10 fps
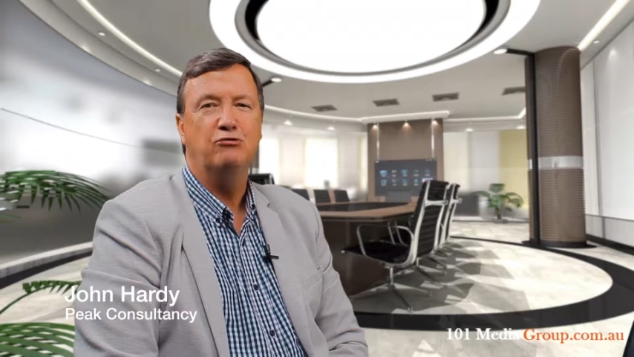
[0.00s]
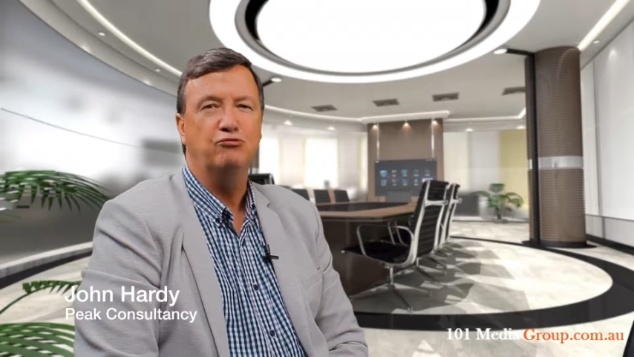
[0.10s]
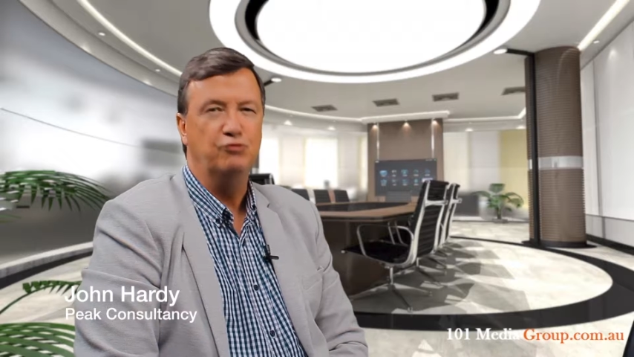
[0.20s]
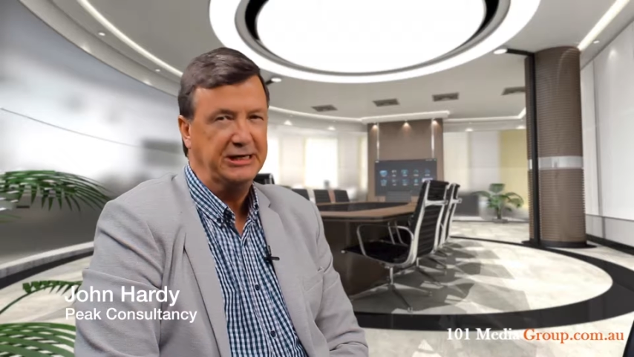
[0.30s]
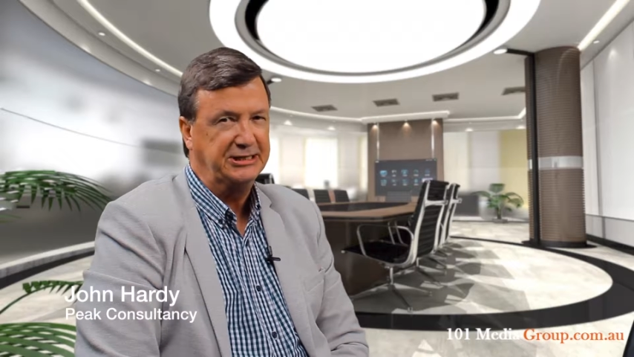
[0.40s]

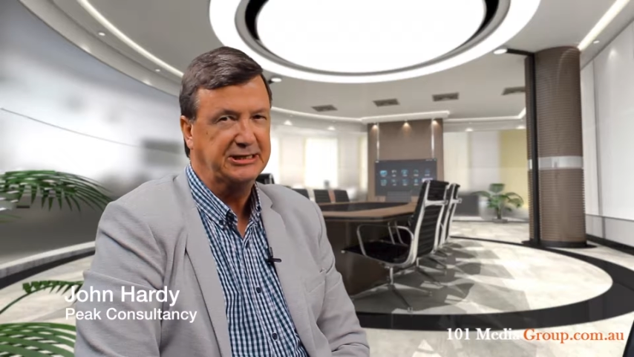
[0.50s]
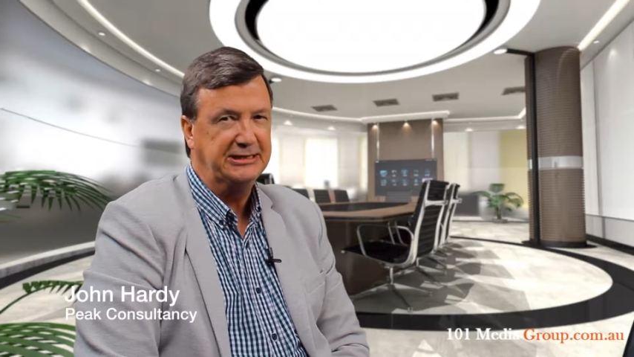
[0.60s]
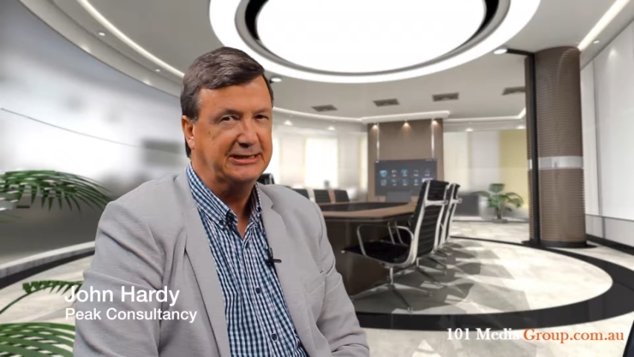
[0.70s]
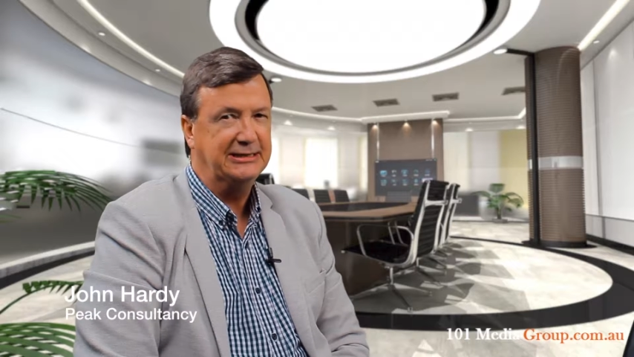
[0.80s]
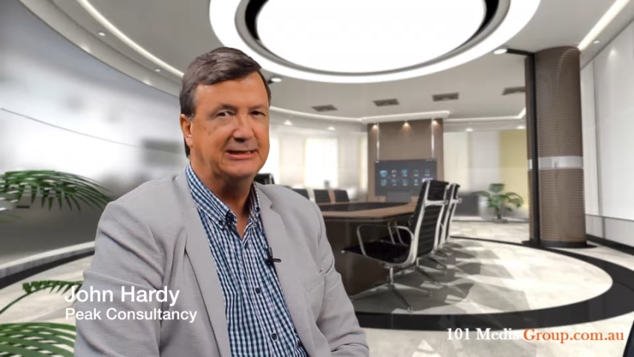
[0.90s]

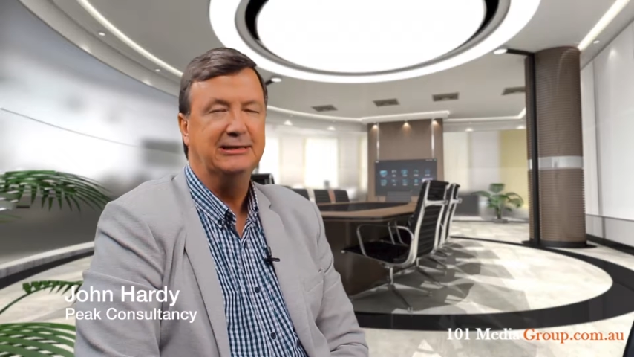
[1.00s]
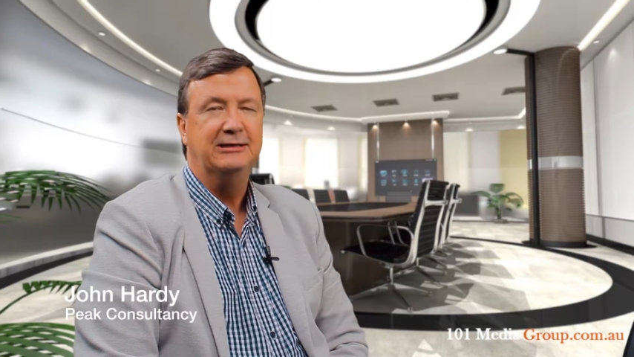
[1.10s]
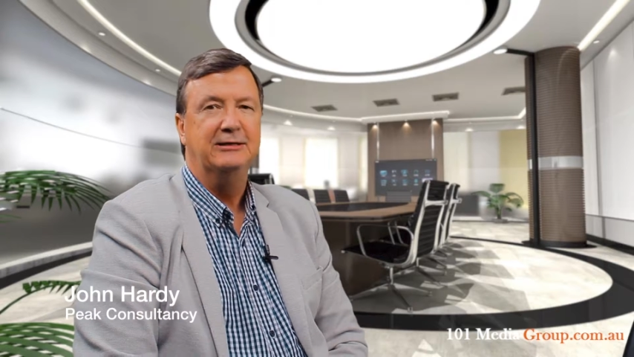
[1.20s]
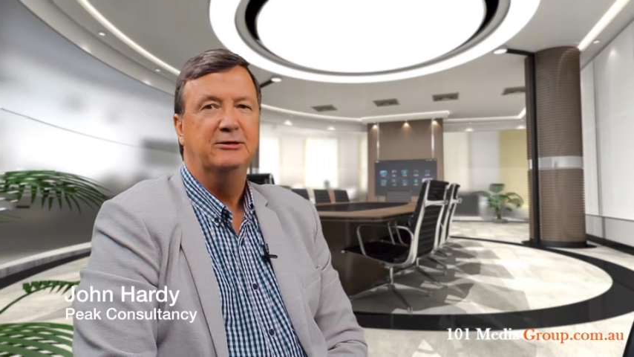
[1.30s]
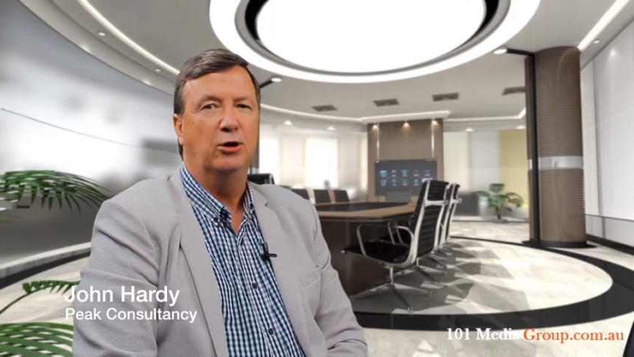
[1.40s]
Risks.
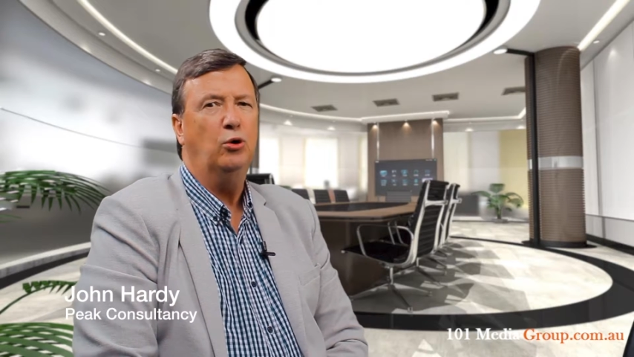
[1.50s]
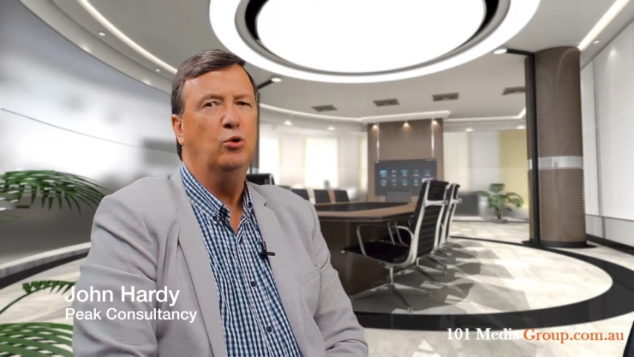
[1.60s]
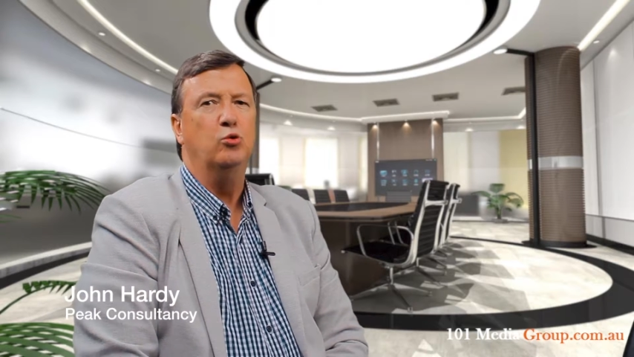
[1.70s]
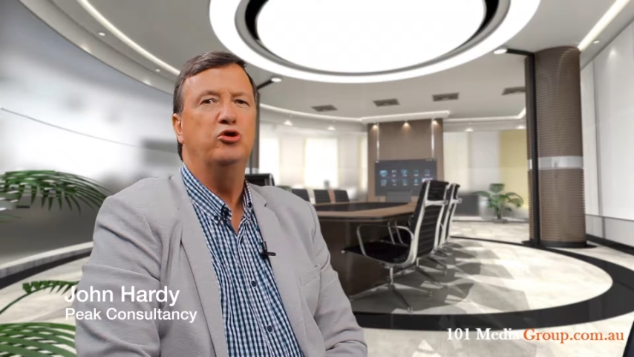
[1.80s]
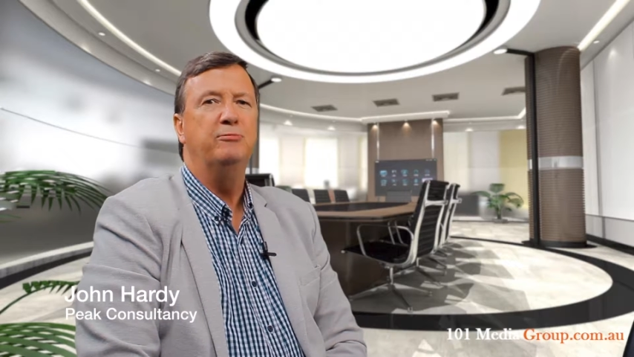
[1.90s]

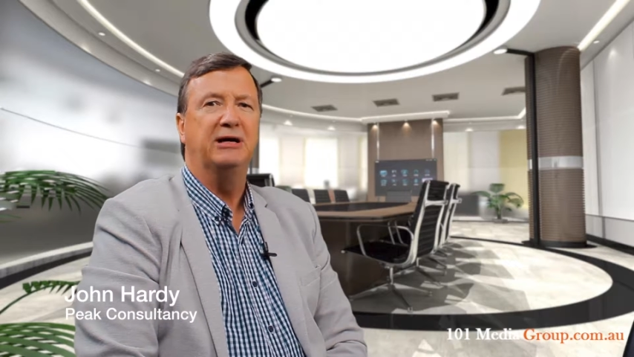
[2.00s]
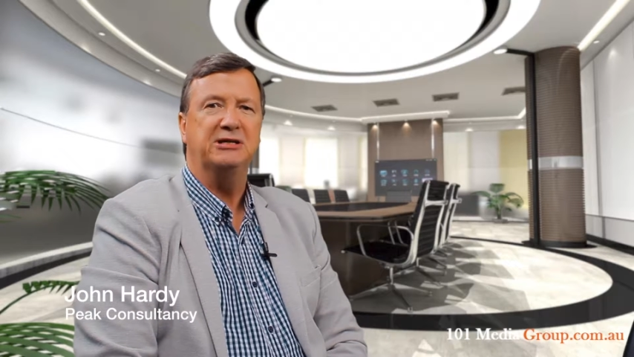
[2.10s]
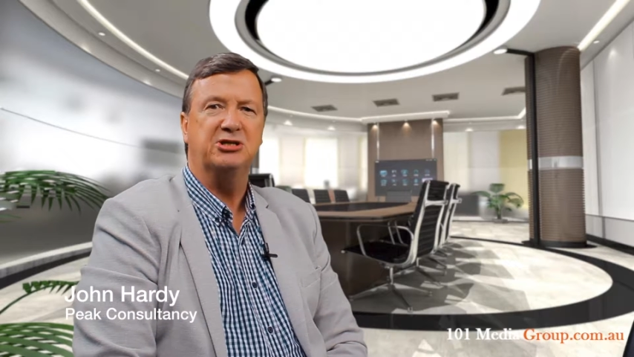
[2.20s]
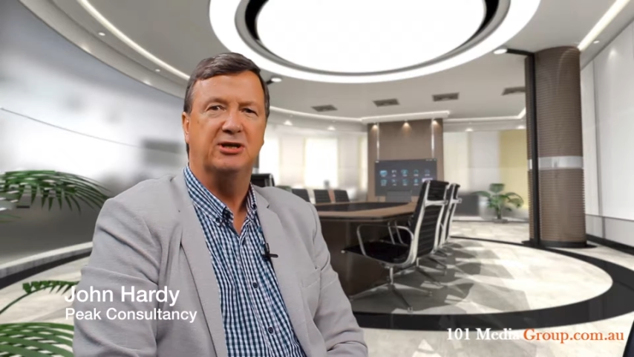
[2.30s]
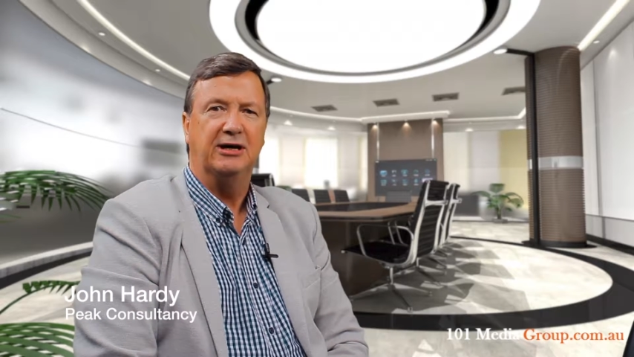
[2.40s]
Oh, you
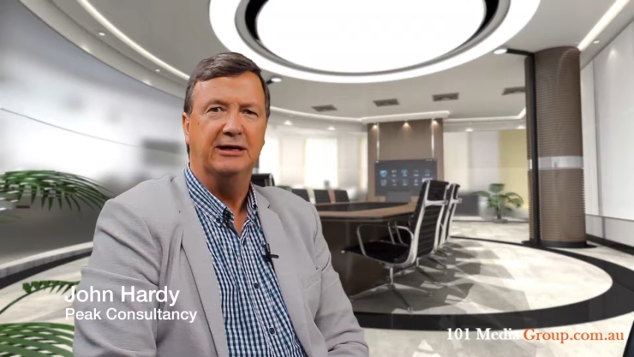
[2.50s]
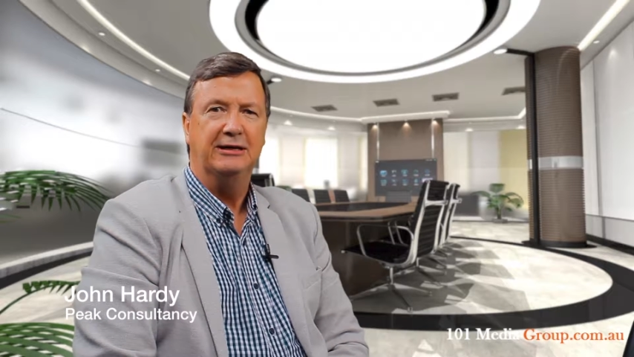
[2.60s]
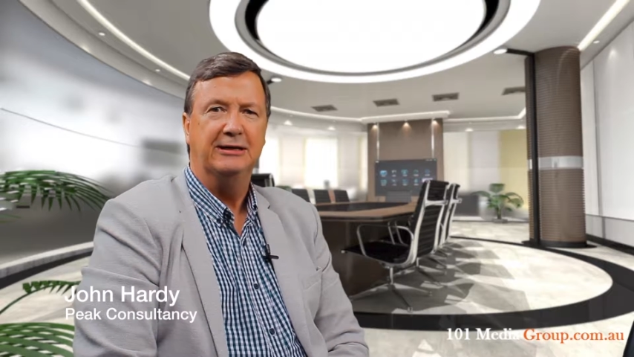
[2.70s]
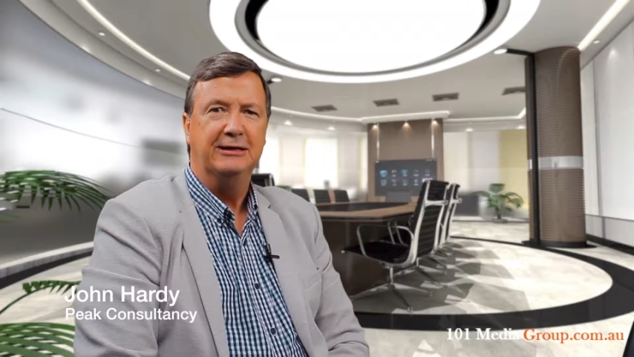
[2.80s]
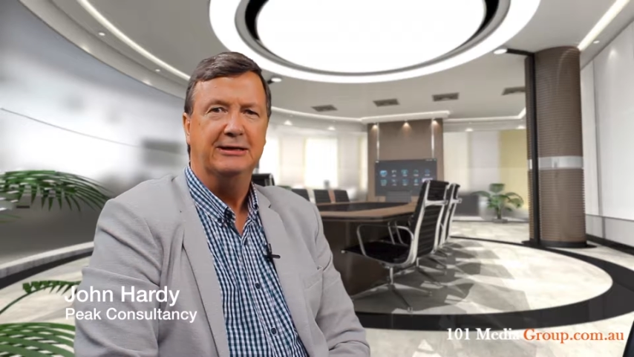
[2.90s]
might
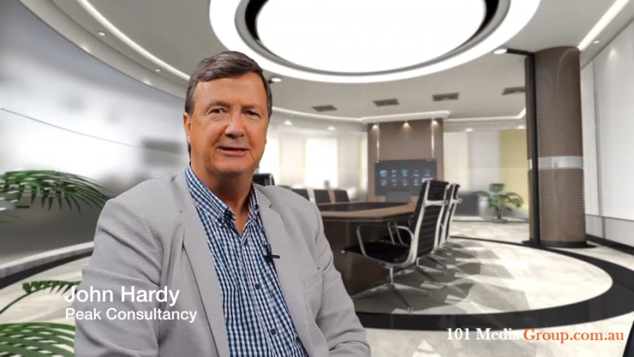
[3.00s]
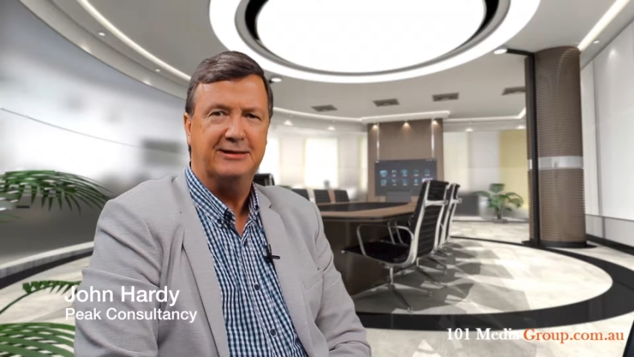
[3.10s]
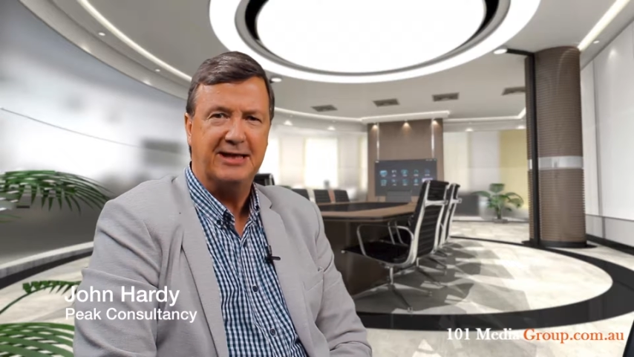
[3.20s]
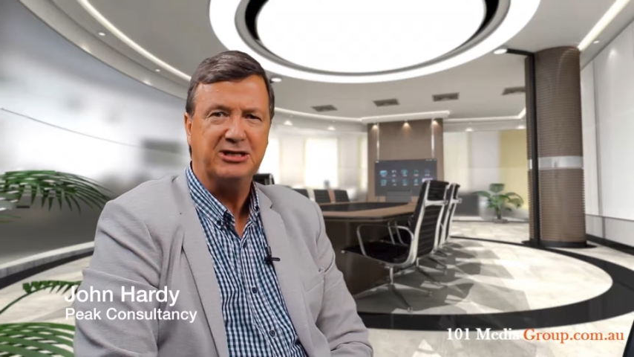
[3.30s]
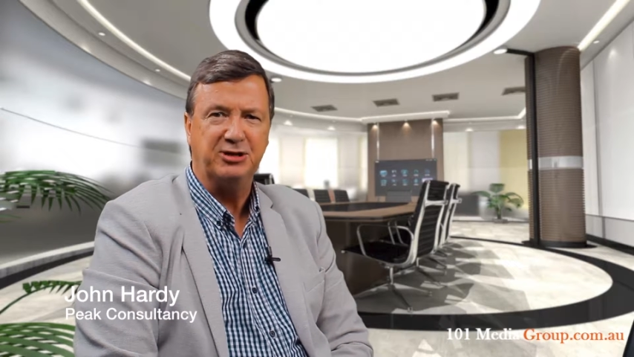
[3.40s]
say,
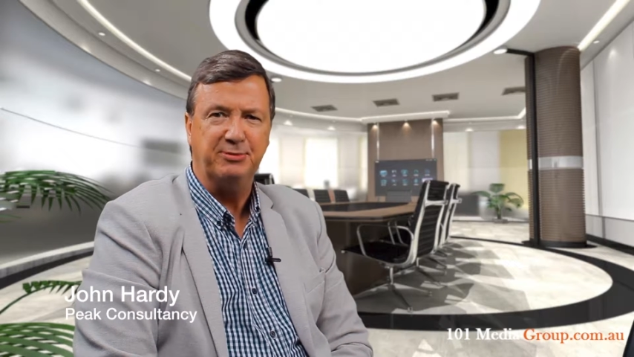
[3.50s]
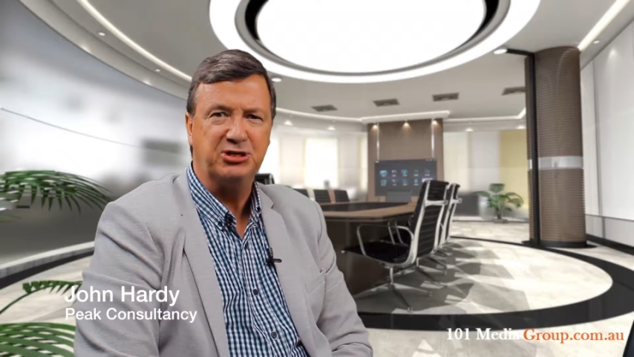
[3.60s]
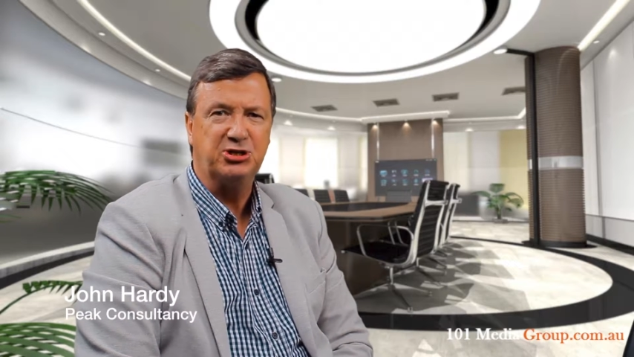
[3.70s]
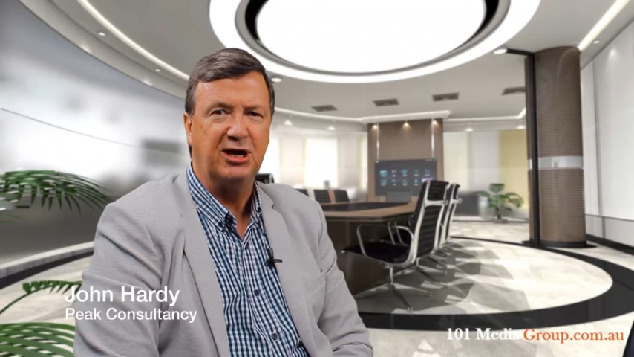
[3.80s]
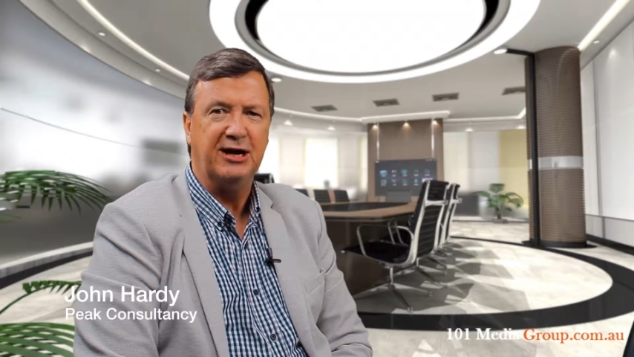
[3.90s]
that's a
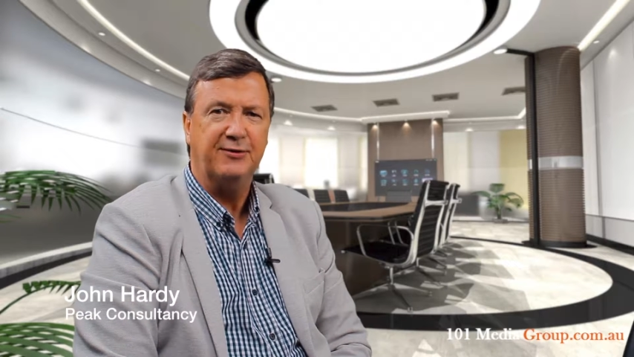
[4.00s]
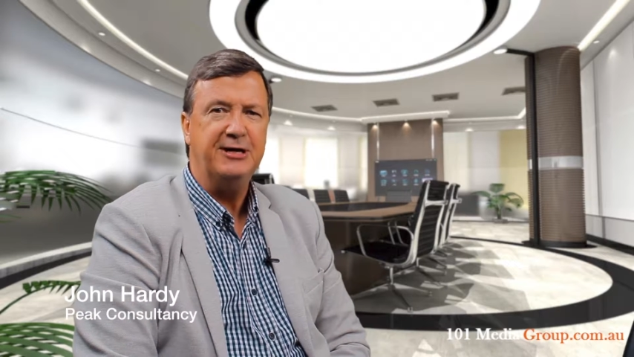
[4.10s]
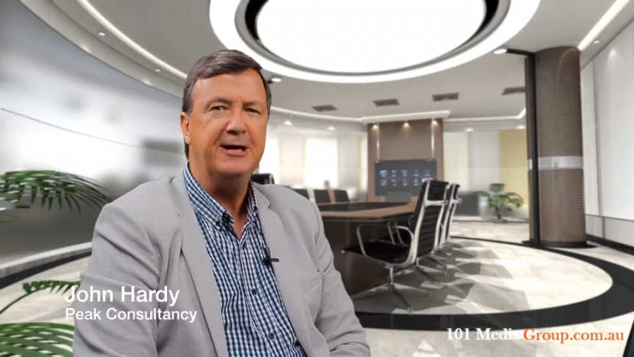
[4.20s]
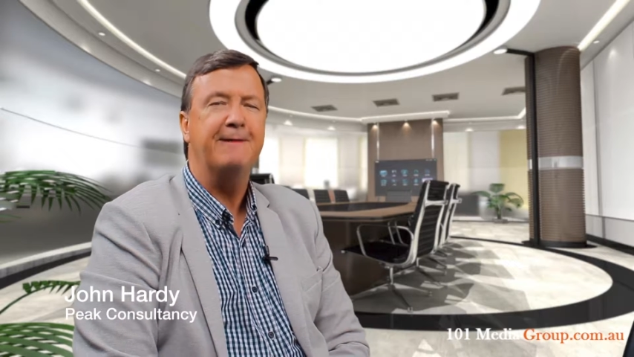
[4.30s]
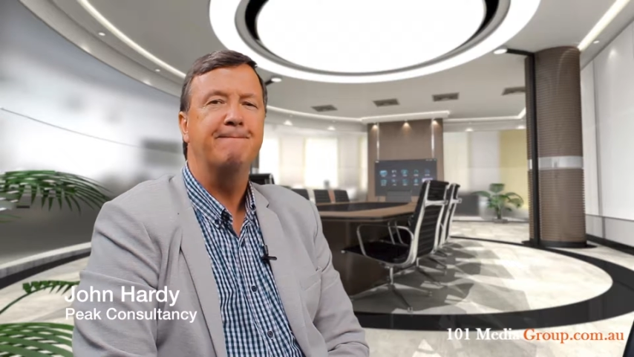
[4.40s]
bit
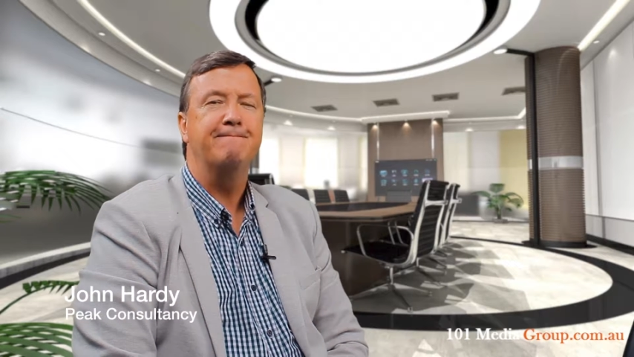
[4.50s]
scary.